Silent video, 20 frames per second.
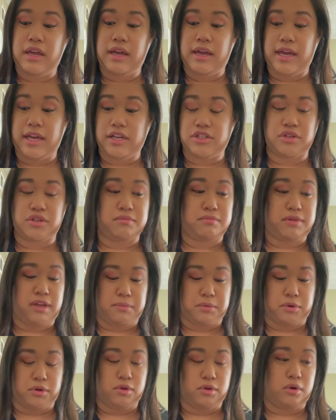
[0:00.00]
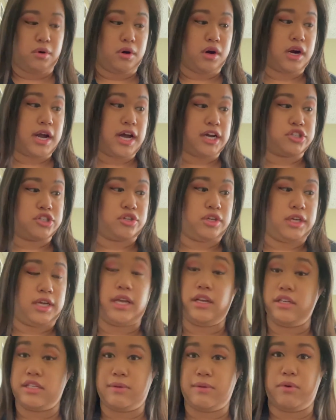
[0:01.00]
Asian people who are actually
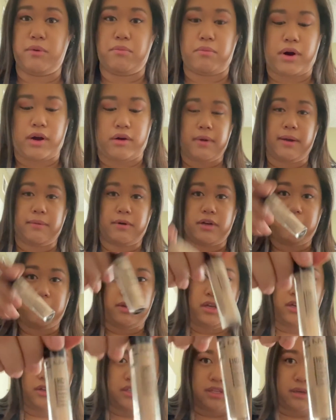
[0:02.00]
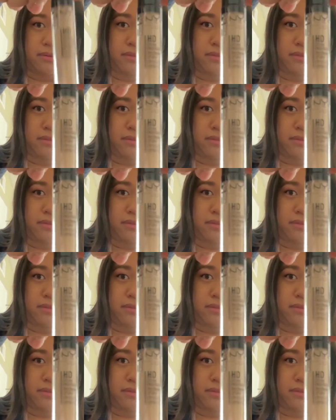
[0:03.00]
somewhat brown. I'm gonna be using